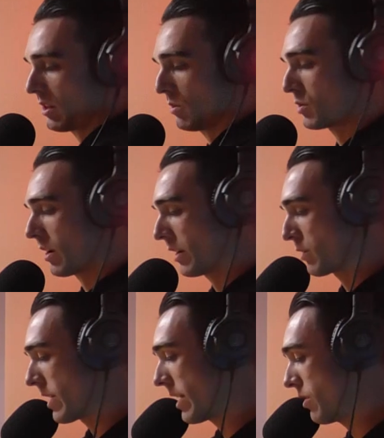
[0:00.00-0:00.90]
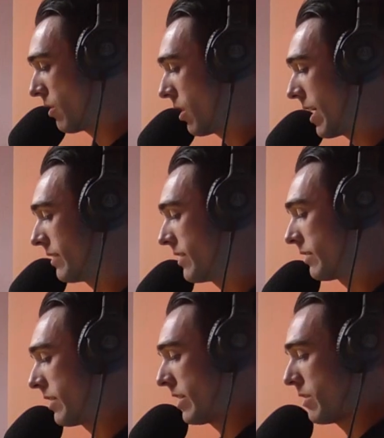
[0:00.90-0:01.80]
you were trying to create your
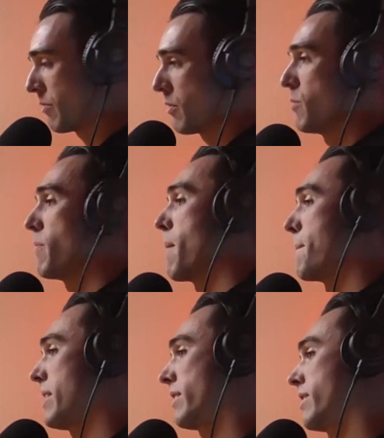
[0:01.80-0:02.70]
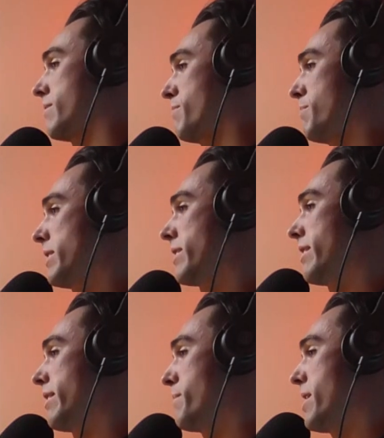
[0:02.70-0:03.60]
identity through being a
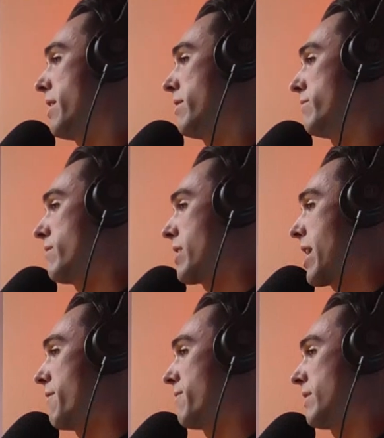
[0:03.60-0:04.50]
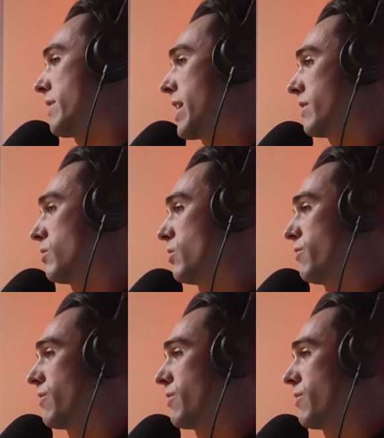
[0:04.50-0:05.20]
hard man and having that sort of